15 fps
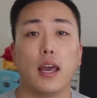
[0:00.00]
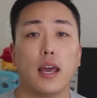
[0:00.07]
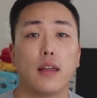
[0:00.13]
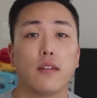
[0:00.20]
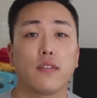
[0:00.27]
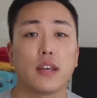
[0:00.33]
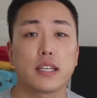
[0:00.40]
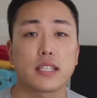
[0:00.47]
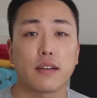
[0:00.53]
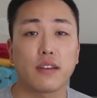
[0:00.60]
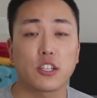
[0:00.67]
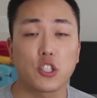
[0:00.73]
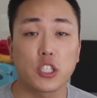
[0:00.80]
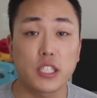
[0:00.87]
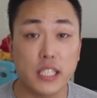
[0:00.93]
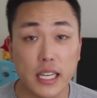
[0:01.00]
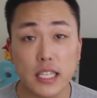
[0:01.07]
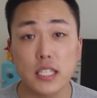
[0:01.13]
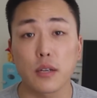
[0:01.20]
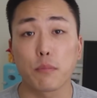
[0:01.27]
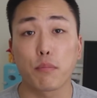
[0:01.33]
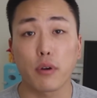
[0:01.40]
And the thing is, I've actually
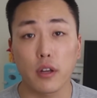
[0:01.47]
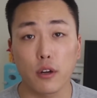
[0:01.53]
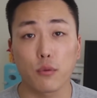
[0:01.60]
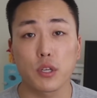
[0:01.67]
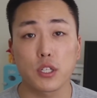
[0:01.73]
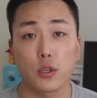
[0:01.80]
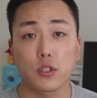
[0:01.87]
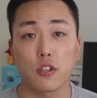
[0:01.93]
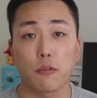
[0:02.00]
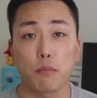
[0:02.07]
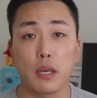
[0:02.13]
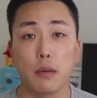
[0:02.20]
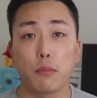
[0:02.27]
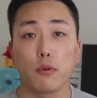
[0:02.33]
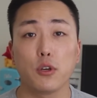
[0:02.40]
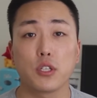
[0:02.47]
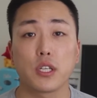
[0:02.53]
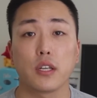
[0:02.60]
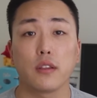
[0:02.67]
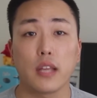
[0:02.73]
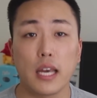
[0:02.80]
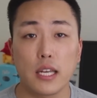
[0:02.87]
seen some pretty good results of people
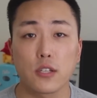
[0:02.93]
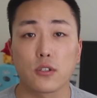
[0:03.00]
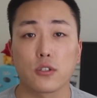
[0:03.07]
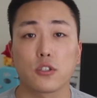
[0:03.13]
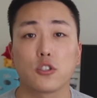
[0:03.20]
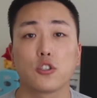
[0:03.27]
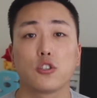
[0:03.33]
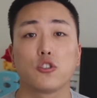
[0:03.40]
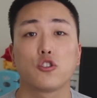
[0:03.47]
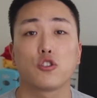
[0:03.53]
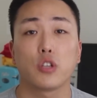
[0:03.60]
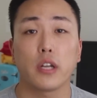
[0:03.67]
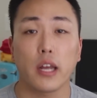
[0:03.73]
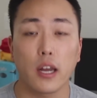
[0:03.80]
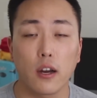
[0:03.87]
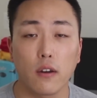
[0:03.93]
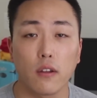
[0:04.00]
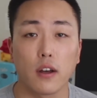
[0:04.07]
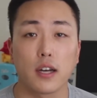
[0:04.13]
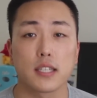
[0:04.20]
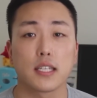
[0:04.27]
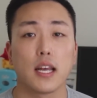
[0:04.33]
using lasers to treat hair
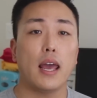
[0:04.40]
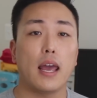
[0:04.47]
loss.